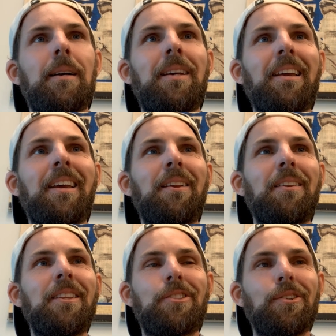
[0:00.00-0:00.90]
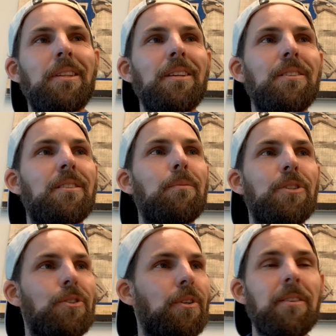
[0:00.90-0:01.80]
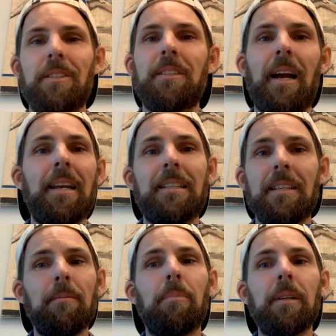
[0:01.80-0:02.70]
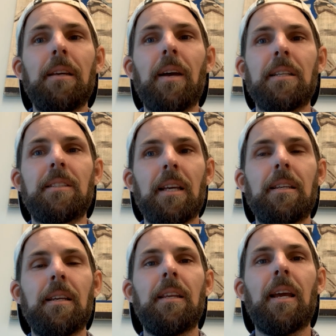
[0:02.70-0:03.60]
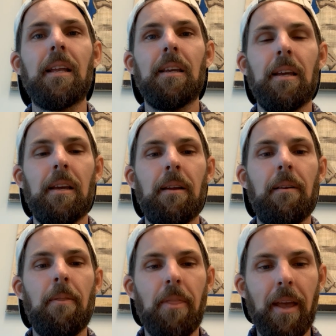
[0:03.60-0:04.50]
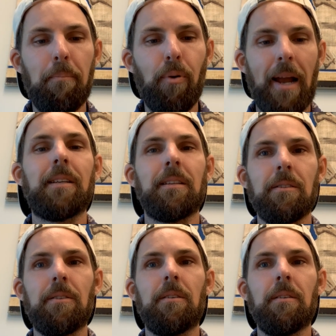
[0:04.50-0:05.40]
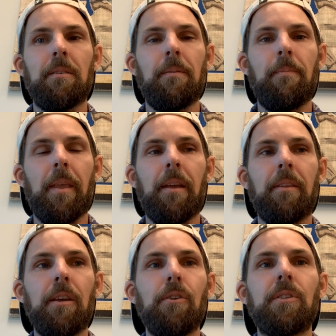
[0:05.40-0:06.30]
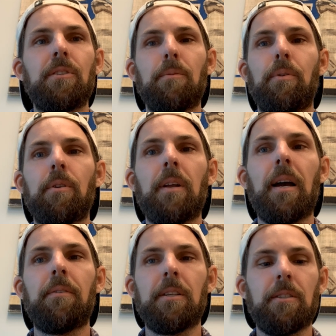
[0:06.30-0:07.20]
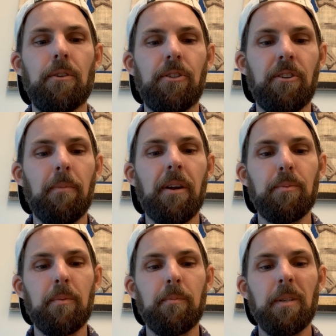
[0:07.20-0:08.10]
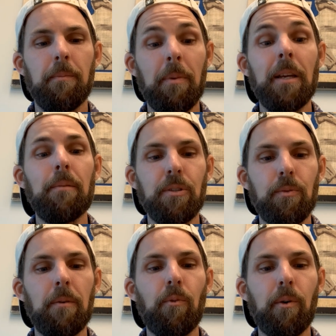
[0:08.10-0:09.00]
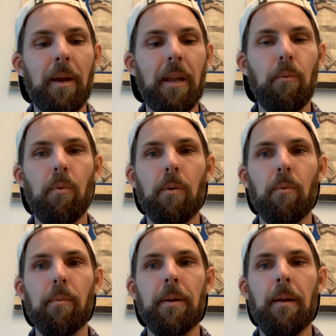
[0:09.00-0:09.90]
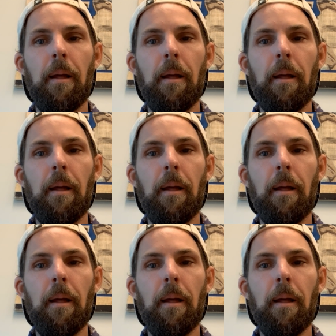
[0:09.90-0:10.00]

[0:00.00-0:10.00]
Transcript: And the truth is, the majority of society didn't believe as they did, yet they practiced and they used as a pillar of life the institution of marriage being between one man and one woman.